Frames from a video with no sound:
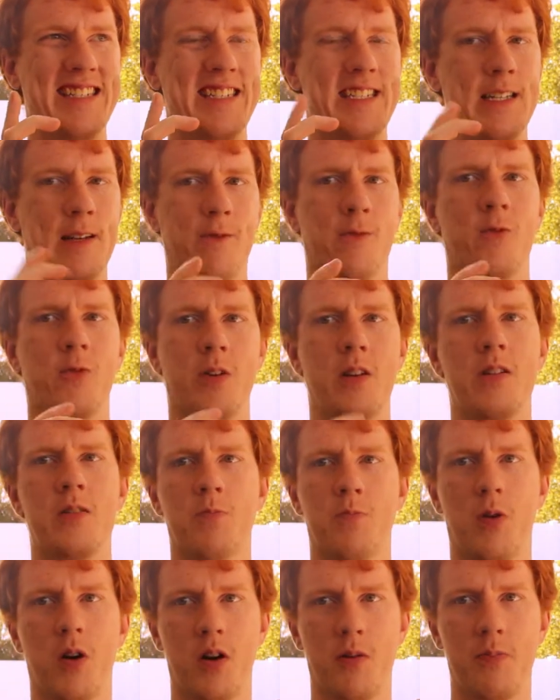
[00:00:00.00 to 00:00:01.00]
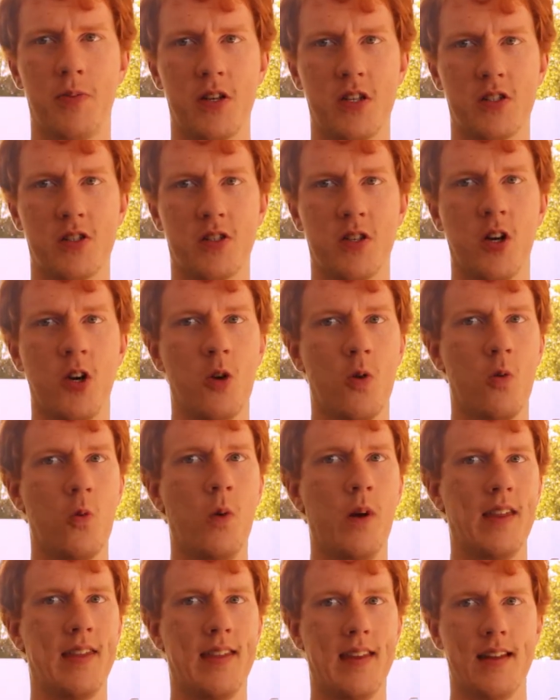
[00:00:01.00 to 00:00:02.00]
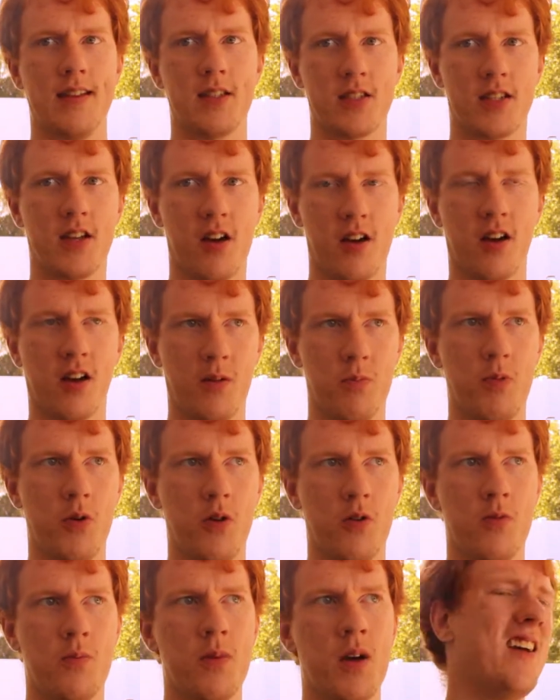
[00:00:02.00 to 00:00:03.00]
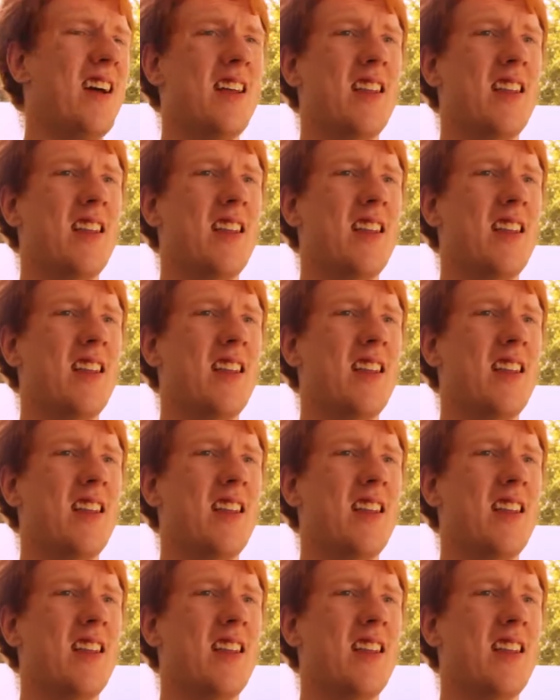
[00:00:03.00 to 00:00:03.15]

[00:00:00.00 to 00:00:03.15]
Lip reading: different purpose within Sonic Boom.